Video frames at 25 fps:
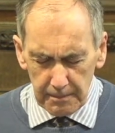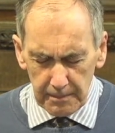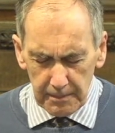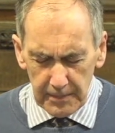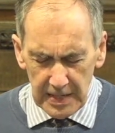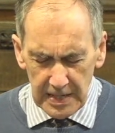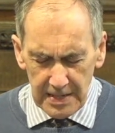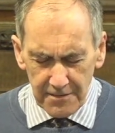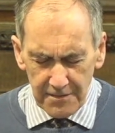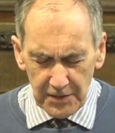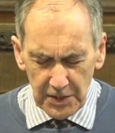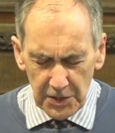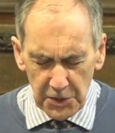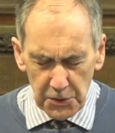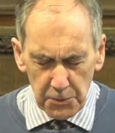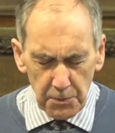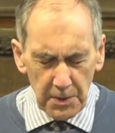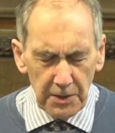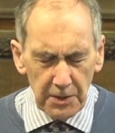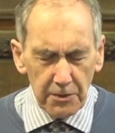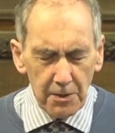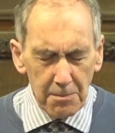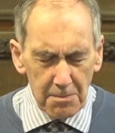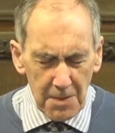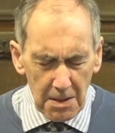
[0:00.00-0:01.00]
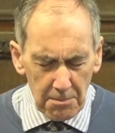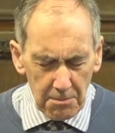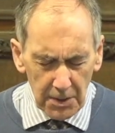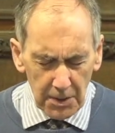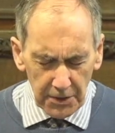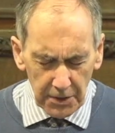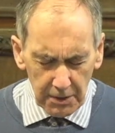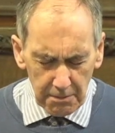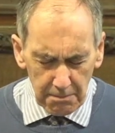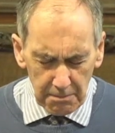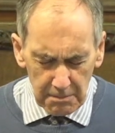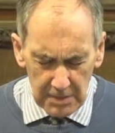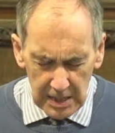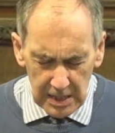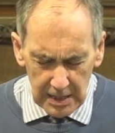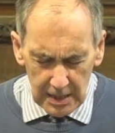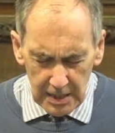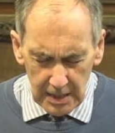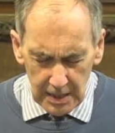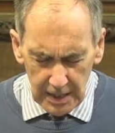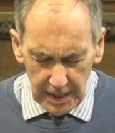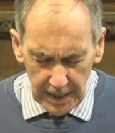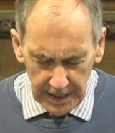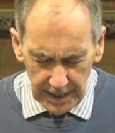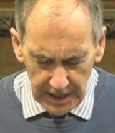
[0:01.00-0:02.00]
even as we remember them
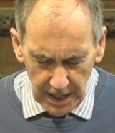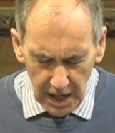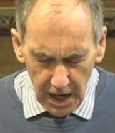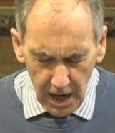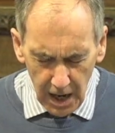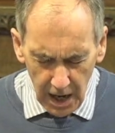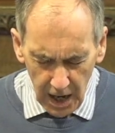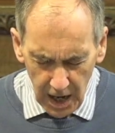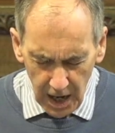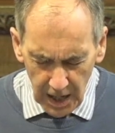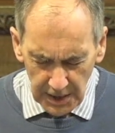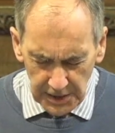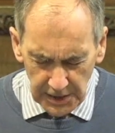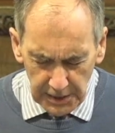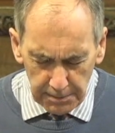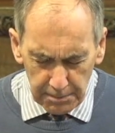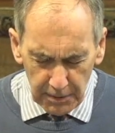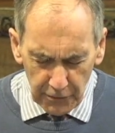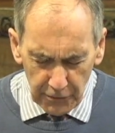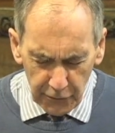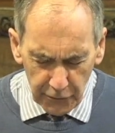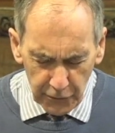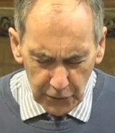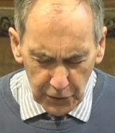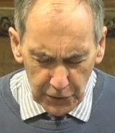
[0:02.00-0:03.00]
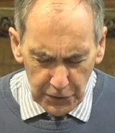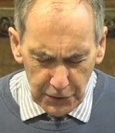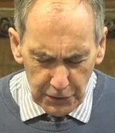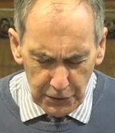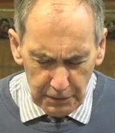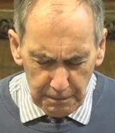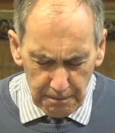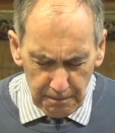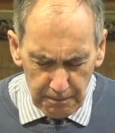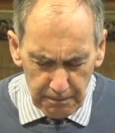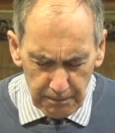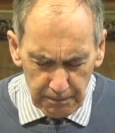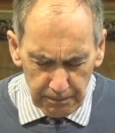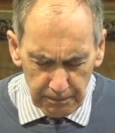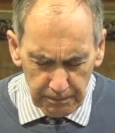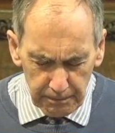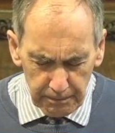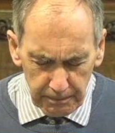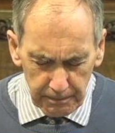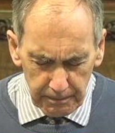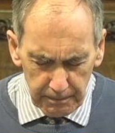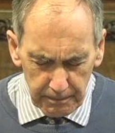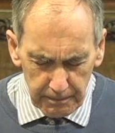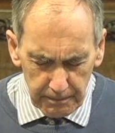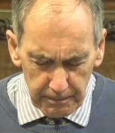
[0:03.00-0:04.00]
in our hearts before you.
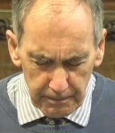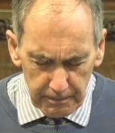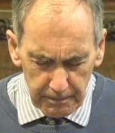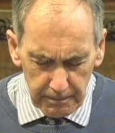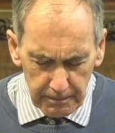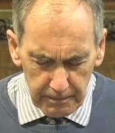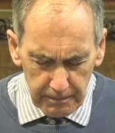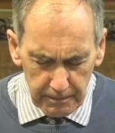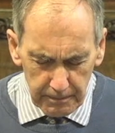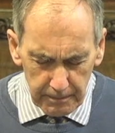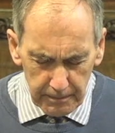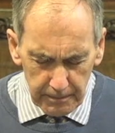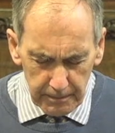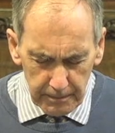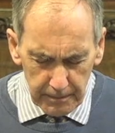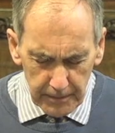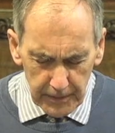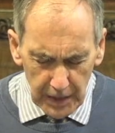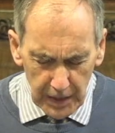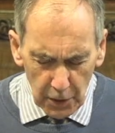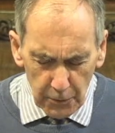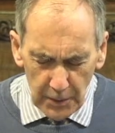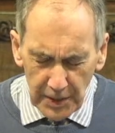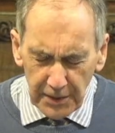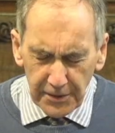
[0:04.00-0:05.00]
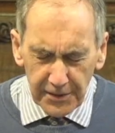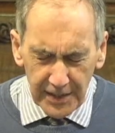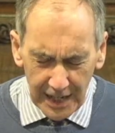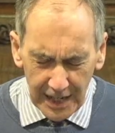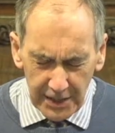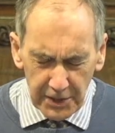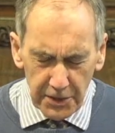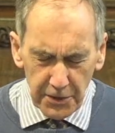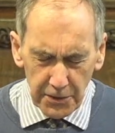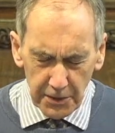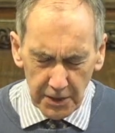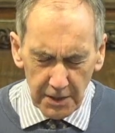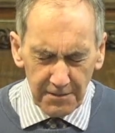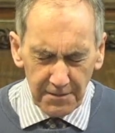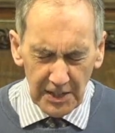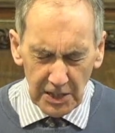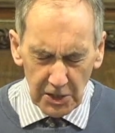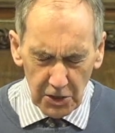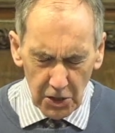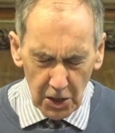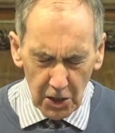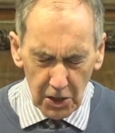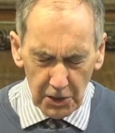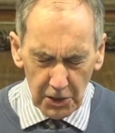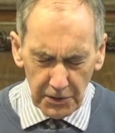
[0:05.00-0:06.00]
And We thank you, living
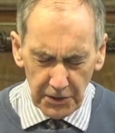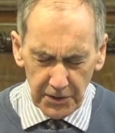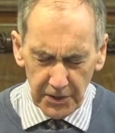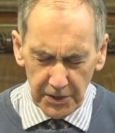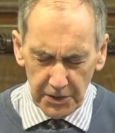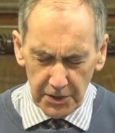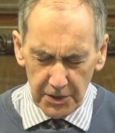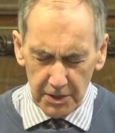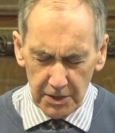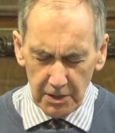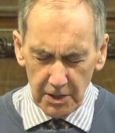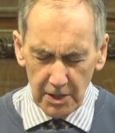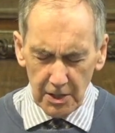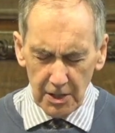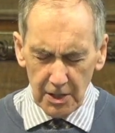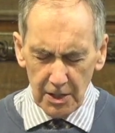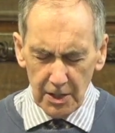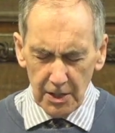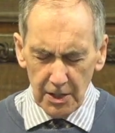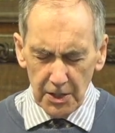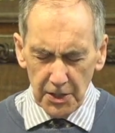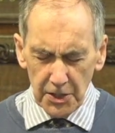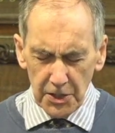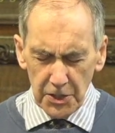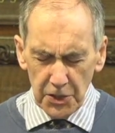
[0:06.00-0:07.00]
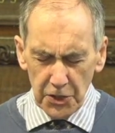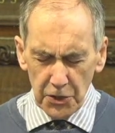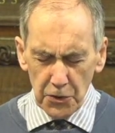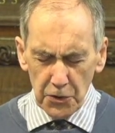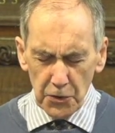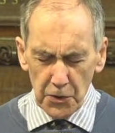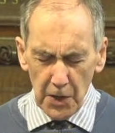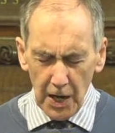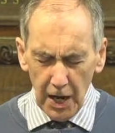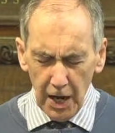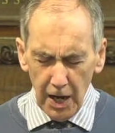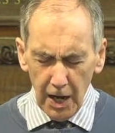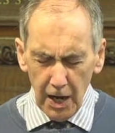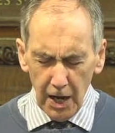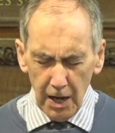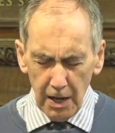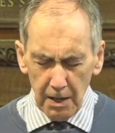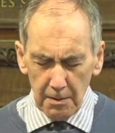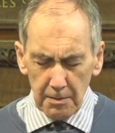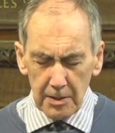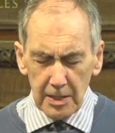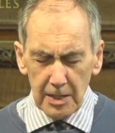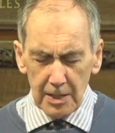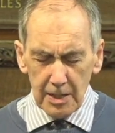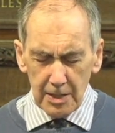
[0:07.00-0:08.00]
God, that you are
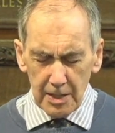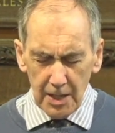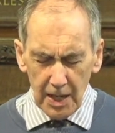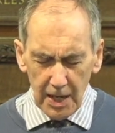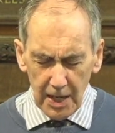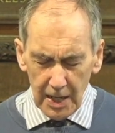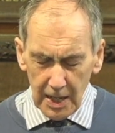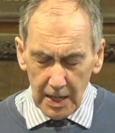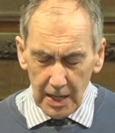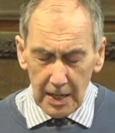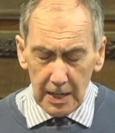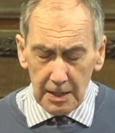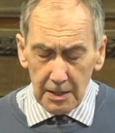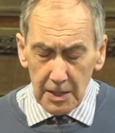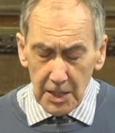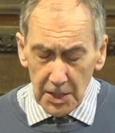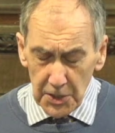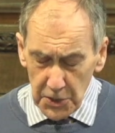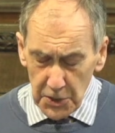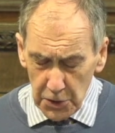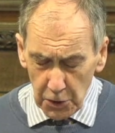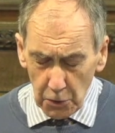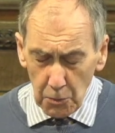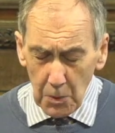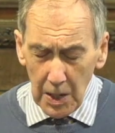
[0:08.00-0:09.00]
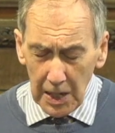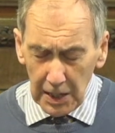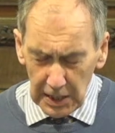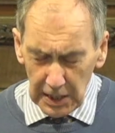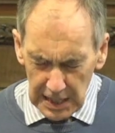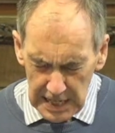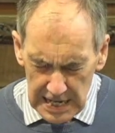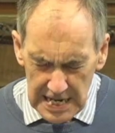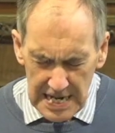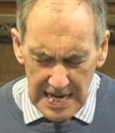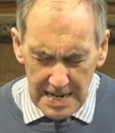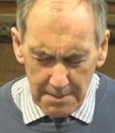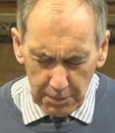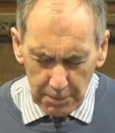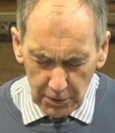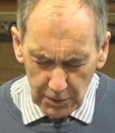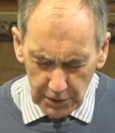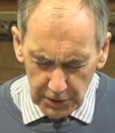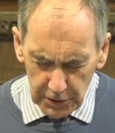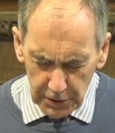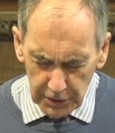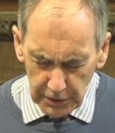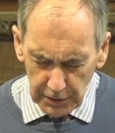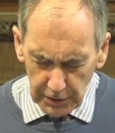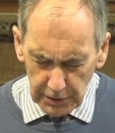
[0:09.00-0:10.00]
uh, so well able
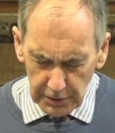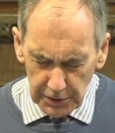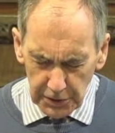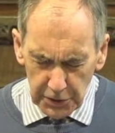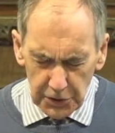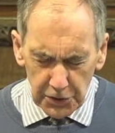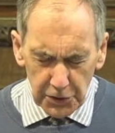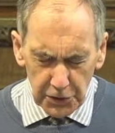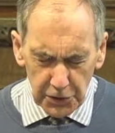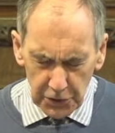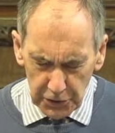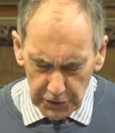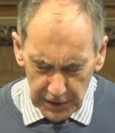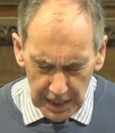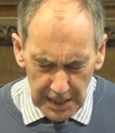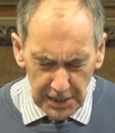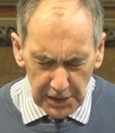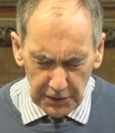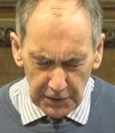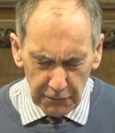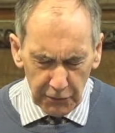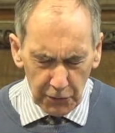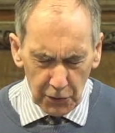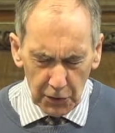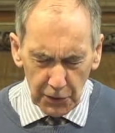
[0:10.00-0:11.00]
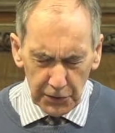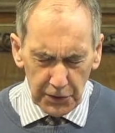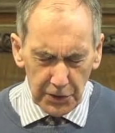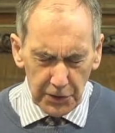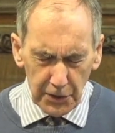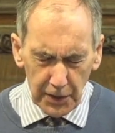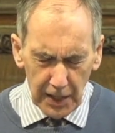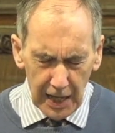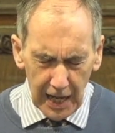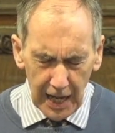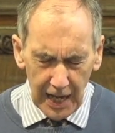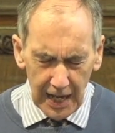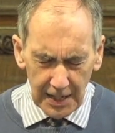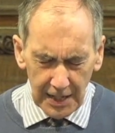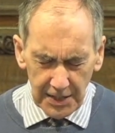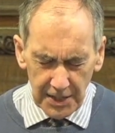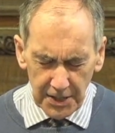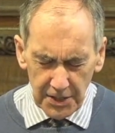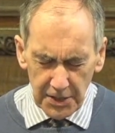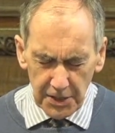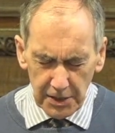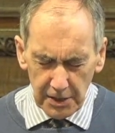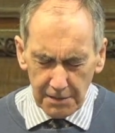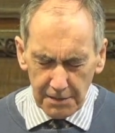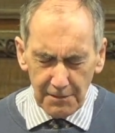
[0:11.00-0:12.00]
to stretch forth your hand
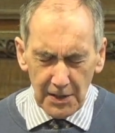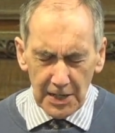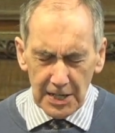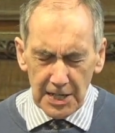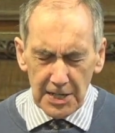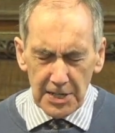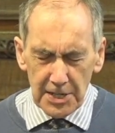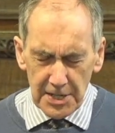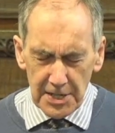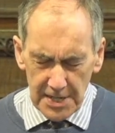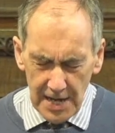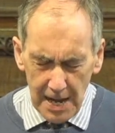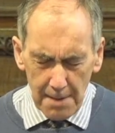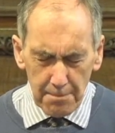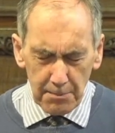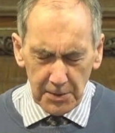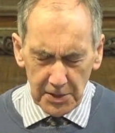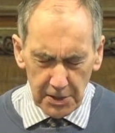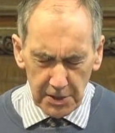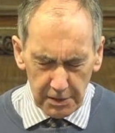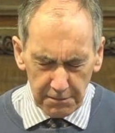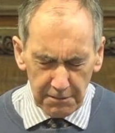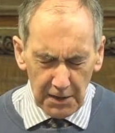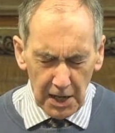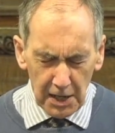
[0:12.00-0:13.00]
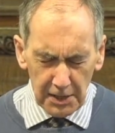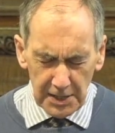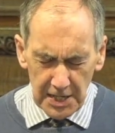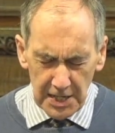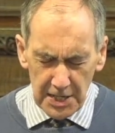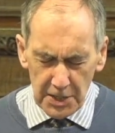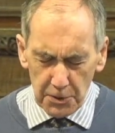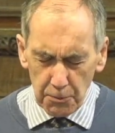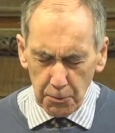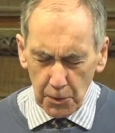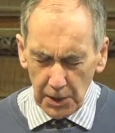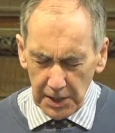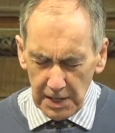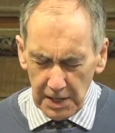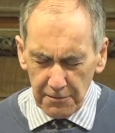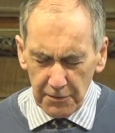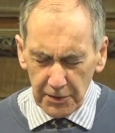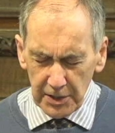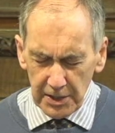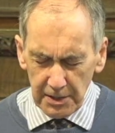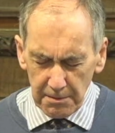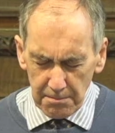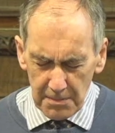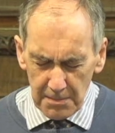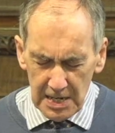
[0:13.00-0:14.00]
into the very depths of our need, whatever
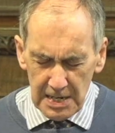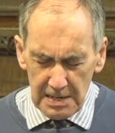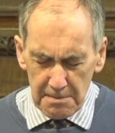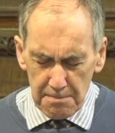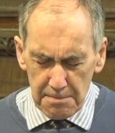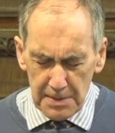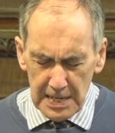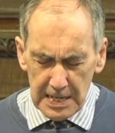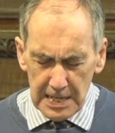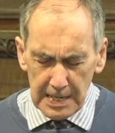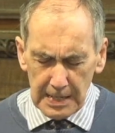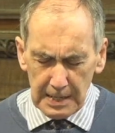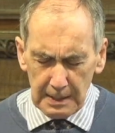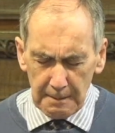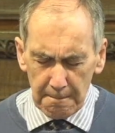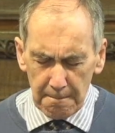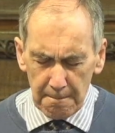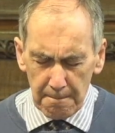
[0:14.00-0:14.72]
it may be.